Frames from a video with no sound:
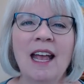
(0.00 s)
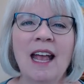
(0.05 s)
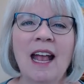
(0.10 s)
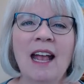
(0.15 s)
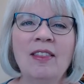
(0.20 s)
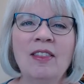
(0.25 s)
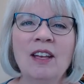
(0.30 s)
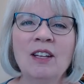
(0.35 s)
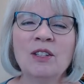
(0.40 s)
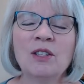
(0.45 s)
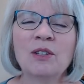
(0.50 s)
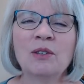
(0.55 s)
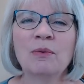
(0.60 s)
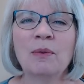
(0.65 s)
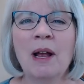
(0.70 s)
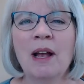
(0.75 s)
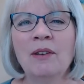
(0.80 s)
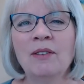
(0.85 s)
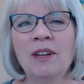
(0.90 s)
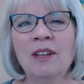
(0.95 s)
And then
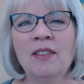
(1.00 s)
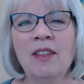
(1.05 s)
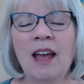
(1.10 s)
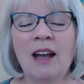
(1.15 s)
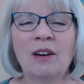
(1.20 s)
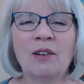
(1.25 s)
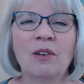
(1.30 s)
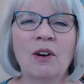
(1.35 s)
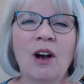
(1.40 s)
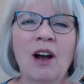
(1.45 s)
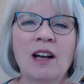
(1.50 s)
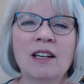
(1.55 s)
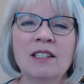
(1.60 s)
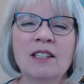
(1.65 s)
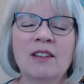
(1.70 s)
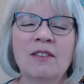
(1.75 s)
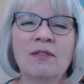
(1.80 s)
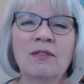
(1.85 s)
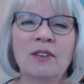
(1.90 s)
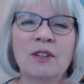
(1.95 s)
surrounding that cross,
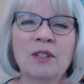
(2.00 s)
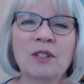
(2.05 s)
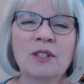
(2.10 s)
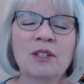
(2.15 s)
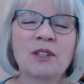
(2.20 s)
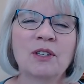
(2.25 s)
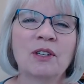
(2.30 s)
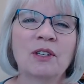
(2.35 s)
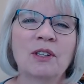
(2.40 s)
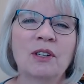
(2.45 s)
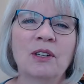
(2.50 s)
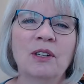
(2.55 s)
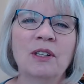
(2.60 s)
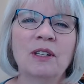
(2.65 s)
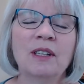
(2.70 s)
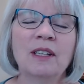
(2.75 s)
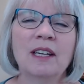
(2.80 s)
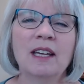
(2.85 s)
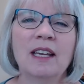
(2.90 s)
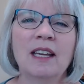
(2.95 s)
the first
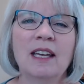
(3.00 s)
circle